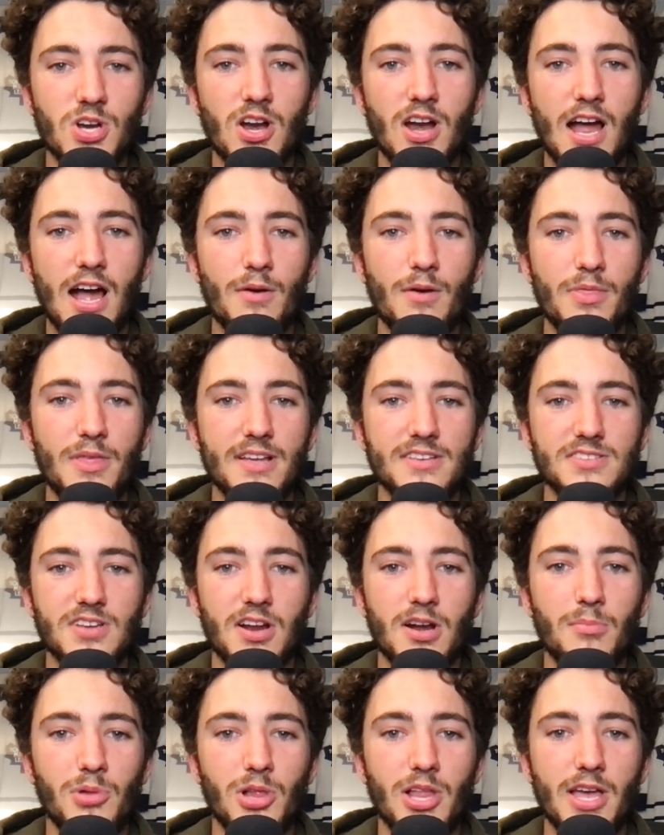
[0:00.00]
how things are
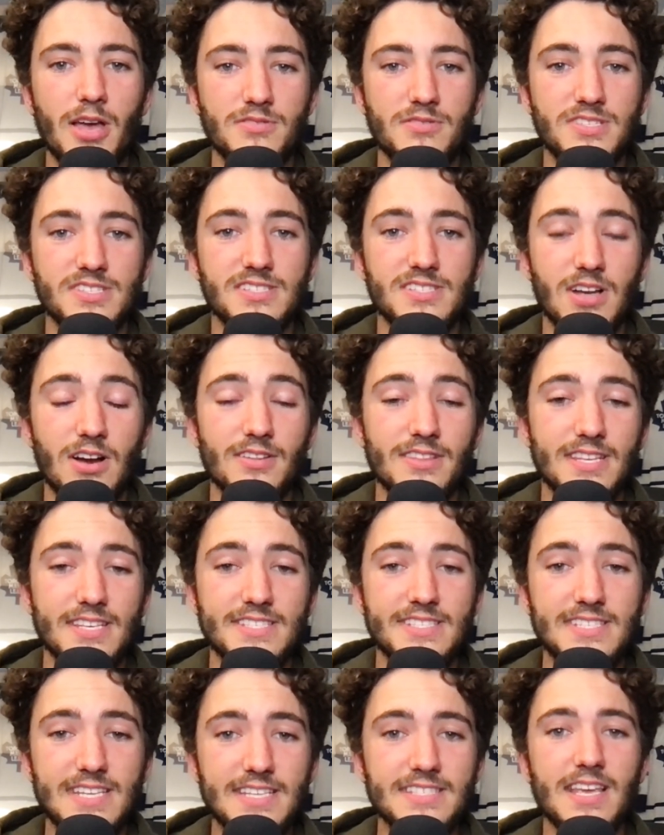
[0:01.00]
going to play out to start this
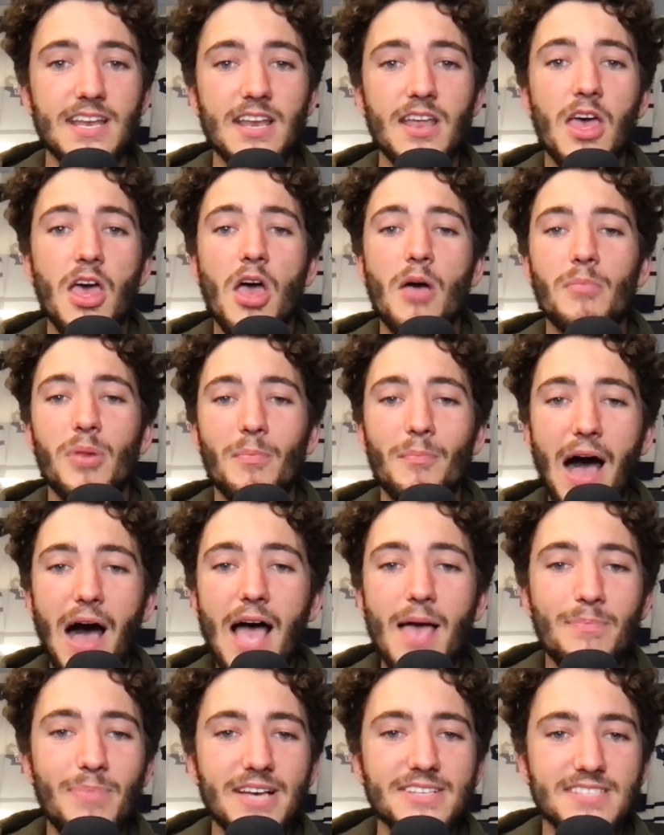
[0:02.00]
season, but
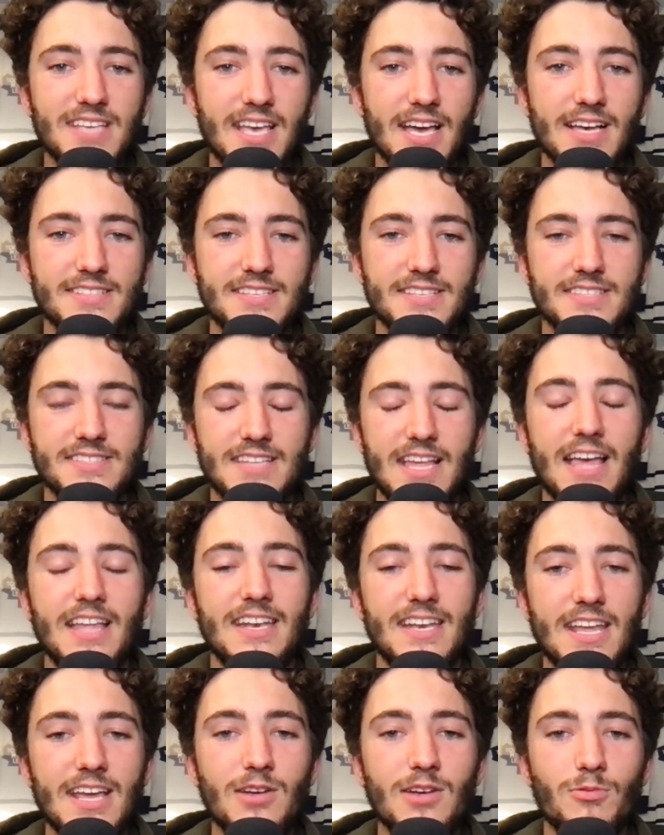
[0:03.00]
my best guess is that
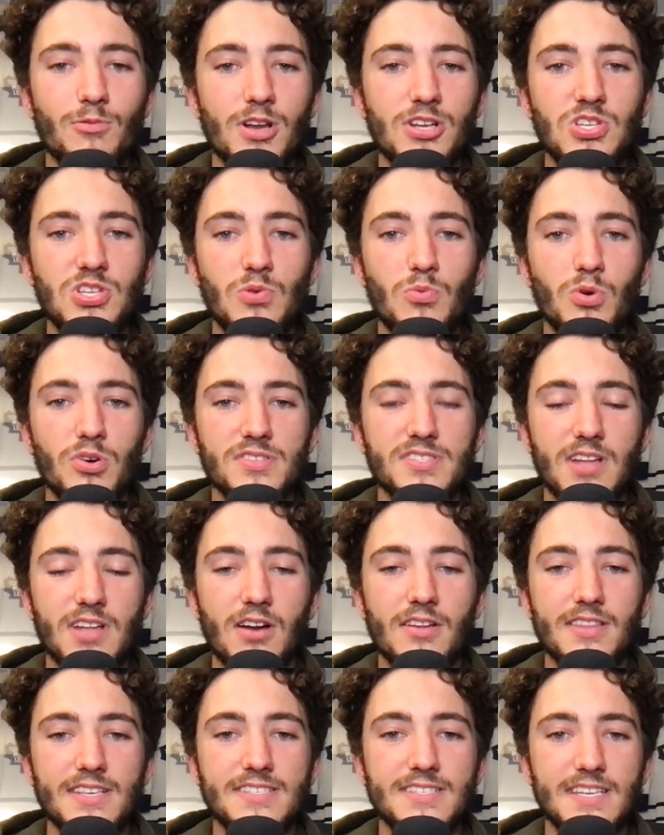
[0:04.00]
Nick Ritchie will
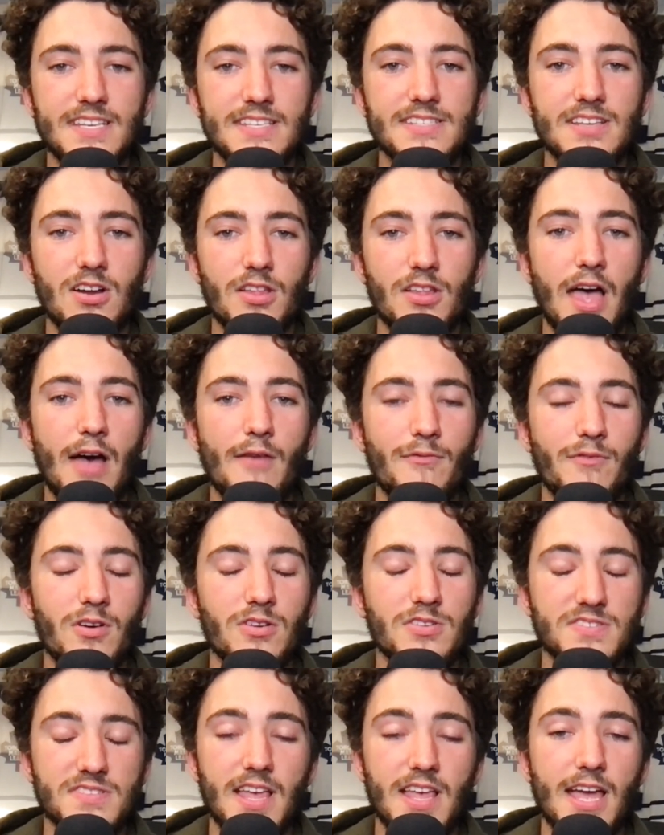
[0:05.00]
start this season on that
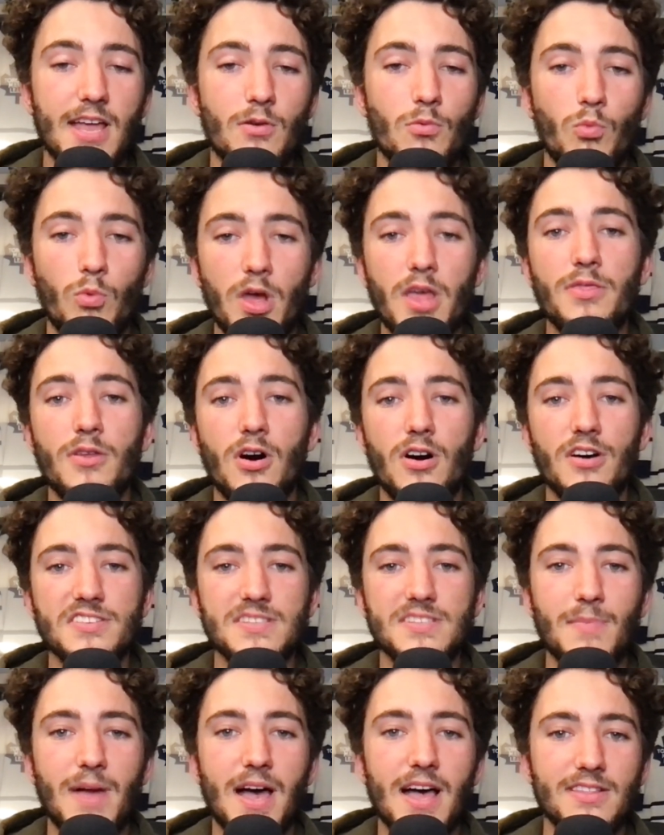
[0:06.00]
first line with
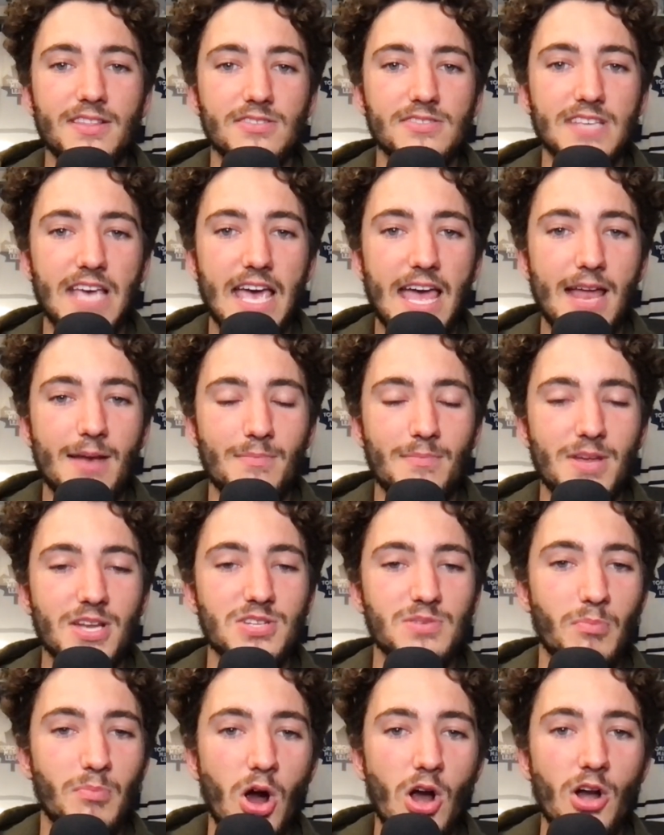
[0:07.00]
Austin Matthews and
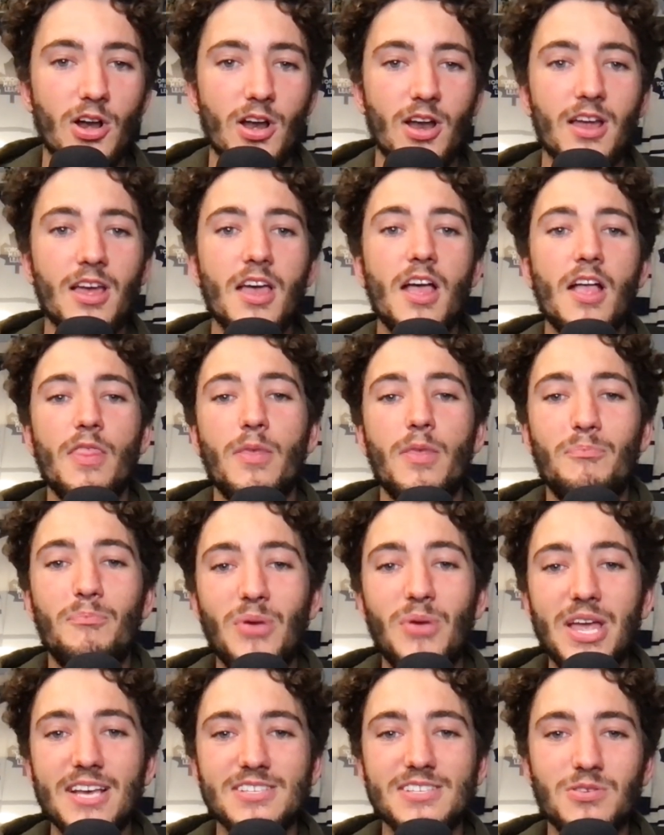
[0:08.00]
Mitch Marner. The
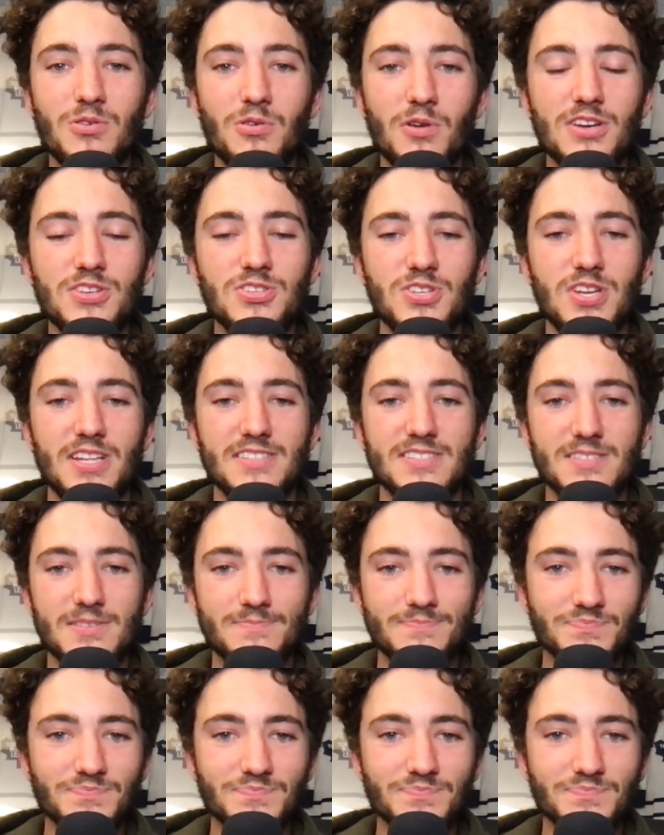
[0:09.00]
biggest questions